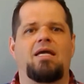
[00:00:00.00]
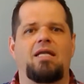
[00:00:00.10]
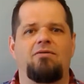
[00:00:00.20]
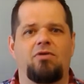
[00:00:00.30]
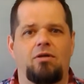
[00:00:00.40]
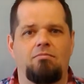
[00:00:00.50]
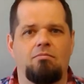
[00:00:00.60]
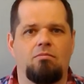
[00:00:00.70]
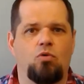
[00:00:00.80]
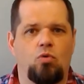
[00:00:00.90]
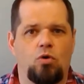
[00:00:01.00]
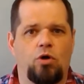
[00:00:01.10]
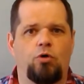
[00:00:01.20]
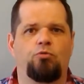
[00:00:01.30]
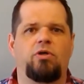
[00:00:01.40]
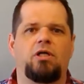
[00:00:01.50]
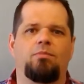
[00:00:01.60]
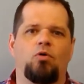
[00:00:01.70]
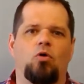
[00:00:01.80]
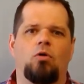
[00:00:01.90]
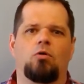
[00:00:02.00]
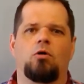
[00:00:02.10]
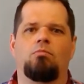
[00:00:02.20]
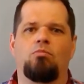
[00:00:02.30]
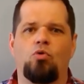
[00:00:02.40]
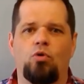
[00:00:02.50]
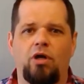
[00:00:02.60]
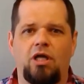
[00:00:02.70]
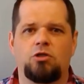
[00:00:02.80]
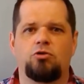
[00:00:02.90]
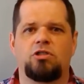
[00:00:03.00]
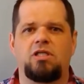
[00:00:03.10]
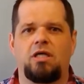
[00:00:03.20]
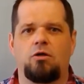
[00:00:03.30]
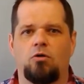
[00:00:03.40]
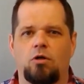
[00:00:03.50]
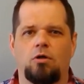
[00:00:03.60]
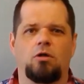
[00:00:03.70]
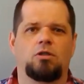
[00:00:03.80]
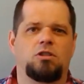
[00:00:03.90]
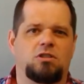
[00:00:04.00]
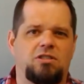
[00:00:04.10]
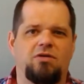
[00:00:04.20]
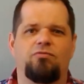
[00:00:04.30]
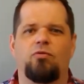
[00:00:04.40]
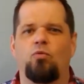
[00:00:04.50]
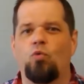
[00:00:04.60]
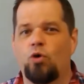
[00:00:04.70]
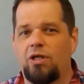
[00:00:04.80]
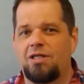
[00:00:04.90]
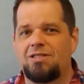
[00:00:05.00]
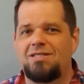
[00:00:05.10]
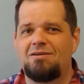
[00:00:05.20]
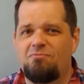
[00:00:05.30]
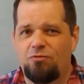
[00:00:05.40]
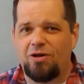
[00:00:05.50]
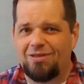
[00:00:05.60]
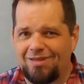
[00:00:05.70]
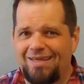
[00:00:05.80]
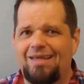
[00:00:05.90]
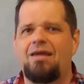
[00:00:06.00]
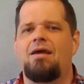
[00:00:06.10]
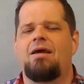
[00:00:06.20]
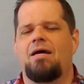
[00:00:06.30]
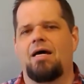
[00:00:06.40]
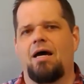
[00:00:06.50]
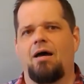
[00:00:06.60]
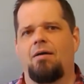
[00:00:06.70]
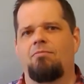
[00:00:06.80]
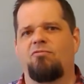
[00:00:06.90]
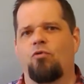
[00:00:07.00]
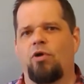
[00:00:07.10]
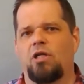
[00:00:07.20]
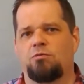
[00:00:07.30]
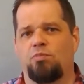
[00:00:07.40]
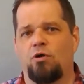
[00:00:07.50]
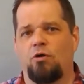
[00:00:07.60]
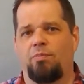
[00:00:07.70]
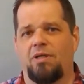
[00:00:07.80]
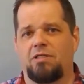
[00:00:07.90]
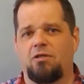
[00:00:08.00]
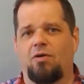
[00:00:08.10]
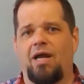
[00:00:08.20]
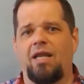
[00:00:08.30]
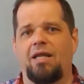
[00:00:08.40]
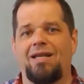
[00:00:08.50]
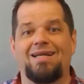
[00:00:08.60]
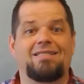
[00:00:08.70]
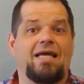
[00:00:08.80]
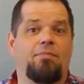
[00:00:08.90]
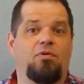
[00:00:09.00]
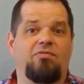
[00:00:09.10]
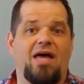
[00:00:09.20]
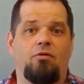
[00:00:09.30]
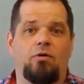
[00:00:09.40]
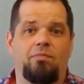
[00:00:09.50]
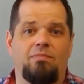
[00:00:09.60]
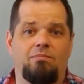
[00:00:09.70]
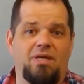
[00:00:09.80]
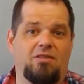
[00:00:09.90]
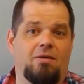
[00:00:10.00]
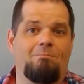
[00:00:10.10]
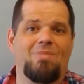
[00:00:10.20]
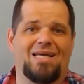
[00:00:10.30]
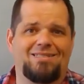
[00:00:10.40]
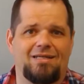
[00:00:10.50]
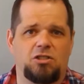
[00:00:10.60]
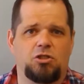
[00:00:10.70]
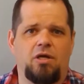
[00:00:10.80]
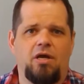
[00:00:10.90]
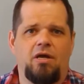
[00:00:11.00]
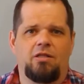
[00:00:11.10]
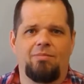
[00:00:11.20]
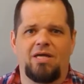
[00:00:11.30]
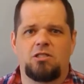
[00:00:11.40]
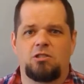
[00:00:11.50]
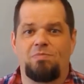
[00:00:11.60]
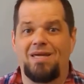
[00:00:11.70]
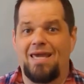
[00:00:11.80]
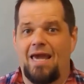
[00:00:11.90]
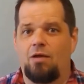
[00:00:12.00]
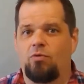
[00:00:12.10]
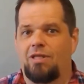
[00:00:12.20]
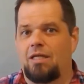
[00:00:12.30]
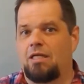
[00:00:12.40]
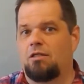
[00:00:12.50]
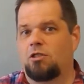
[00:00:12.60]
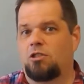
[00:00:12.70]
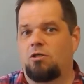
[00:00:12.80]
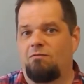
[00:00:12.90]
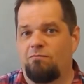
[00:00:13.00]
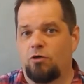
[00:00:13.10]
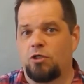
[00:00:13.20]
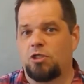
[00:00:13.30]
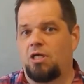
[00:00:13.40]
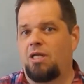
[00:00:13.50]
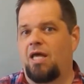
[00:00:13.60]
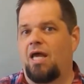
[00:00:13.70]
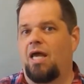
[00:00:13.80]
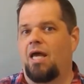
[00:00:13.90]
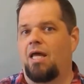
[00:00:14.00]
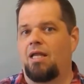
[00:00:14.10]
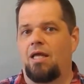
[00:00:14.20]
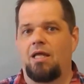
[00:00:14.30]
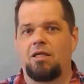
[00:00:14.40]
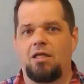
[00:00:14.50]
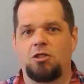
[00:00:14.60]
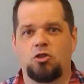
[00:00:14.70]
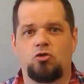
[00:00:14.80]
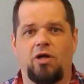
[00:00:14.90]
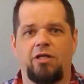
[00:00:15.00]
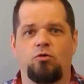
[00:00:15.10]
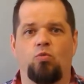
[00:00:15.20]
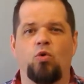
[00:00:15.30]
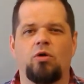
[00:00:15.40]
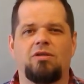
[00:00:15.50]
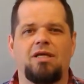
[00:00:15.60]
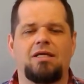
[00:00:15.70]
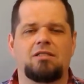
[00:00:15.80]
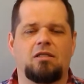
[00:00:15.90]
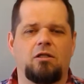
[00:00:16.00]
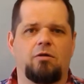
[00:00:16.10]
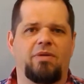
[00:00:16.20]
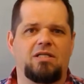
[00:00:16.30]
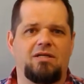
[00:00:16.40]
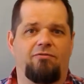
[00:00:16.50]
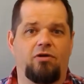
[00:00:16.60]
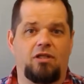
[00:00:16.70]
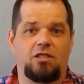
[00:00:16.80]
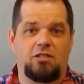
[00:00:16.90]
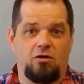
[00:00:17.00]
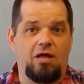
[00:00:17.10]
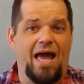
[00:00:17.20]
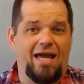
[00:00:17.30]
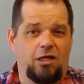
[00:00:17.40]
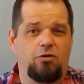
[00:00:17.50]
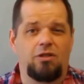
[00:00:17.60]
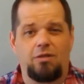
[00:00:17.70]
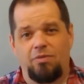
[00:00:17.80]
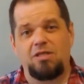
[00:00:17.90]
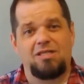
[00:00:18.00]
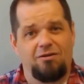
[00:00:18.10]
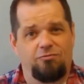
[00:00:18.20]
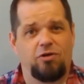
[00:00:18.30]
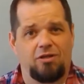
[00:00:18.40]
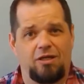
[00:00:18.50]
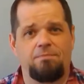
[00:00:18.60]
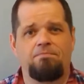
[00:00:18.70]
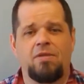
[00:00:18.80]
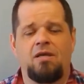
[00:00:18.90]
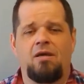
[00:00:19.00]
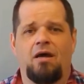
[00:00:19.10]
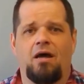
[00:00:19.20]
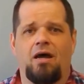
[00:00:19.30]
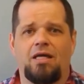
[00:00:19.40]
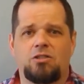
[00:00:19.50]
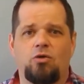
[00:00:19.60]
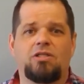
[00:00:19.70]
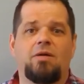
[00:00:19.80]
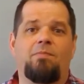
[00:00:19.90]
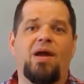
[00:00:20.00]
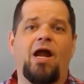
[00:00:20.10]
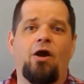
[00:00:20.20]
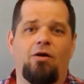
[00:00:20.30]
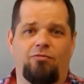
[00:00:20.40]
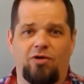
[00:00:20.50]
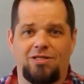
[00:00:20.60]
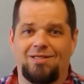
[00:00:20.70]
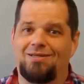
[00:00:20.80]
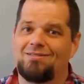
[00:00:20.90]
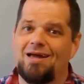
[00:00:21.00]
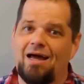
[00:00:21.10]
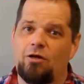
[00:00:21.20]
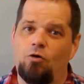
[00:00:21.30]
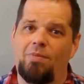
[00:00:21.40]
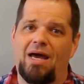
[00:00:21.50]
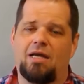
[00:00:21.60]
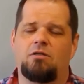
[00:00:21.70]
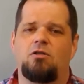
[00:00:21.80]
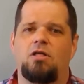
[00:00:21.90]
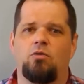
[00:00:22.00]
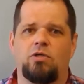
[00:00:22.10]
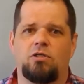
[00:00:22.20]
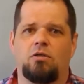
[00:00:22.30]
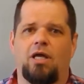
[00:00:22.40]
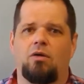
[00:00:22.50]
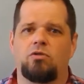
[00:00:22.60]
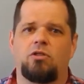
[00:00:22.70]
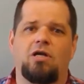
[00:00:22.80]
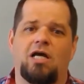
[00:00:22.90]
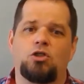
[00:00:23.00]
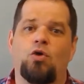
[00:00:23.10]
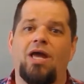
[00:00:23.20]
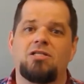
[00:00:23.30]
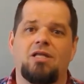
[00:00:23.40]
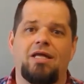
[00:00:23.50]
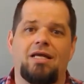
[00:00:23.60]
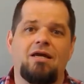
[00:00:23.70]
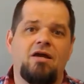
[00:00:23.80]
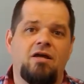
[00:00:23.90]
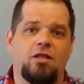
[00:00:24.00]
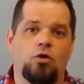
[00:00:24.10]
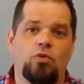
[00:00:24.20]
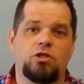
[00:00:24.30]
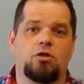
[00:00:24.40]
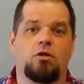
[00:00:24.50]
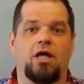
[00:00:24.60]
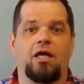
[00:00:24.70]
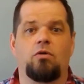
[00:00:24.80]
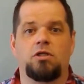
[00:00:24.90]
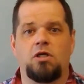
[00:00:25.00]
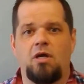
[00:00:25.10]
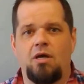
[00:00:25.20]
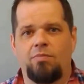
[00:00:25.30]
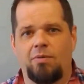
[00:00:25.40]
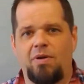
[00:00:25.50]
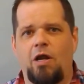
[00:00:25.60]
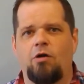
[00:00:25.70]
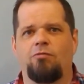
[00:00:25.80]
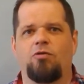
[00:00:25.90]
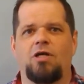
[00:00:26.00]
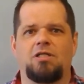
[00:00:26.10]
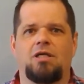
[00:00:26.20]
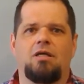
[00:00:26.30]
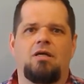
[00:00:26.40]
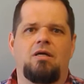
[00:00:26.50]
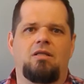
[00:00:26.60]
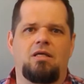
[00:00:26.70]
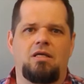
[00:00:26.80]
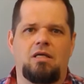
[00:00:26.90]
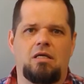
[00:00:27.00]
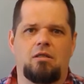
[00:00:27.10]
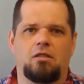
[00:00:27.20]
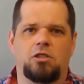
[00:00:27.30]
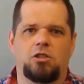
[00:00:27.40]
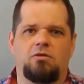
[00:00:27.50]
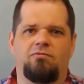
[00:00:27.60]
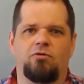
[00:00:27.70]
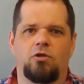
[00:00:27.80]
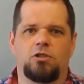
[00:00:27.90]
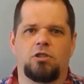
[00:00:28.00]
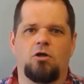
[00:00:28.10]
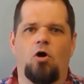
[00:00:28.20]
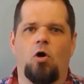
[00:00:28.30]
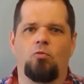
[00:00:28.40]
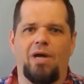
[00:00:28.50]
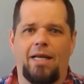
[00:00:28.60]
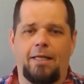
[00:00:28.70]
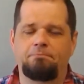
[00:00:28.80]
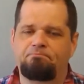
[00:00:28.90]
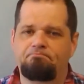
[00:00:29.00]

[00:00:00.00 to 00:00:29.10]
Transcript: it even more readable or more interesting or just worded differently for its purpose, all right? And an example of that would be The Message. The Message began with an English version and just tried to word things a little bit differently, still accurately, but differently. And so it's a paraphrase. It does not go back to the original language. They're not translating the original language, but paraphrasing the English version already.